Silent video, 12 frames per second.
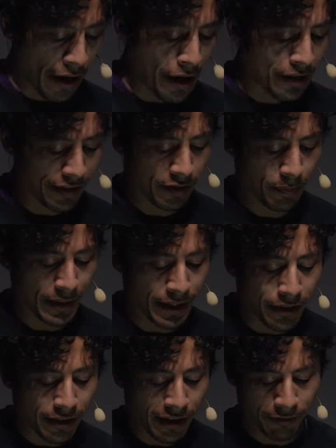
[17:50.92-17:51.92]
Art as
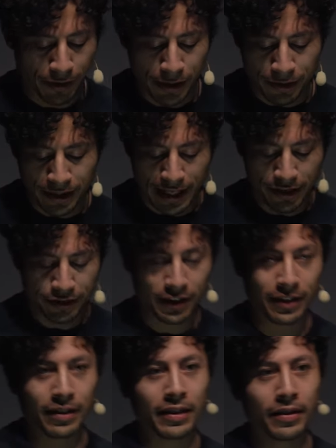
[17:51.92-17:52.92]
pure and free
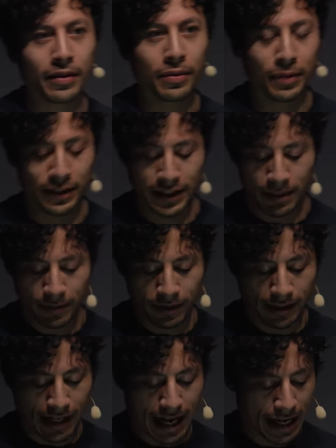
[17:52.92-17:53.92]
creation would seem
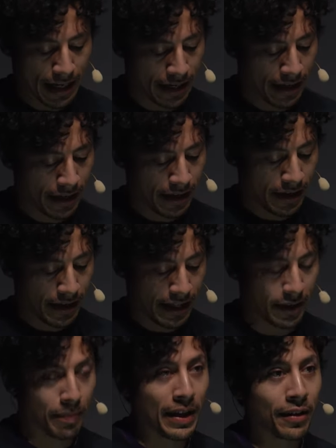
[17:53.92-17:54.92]
to lie
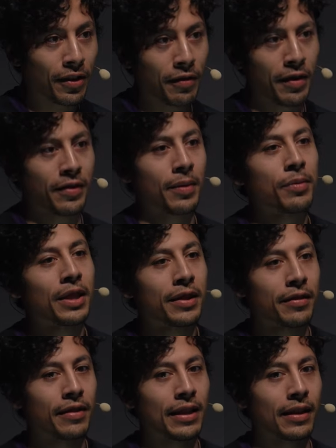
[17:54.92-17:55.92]
at the pinnacle of our
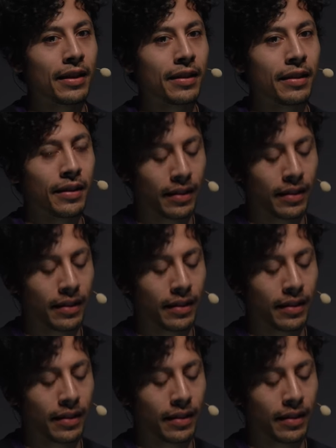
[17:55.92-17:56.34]
subjectivity.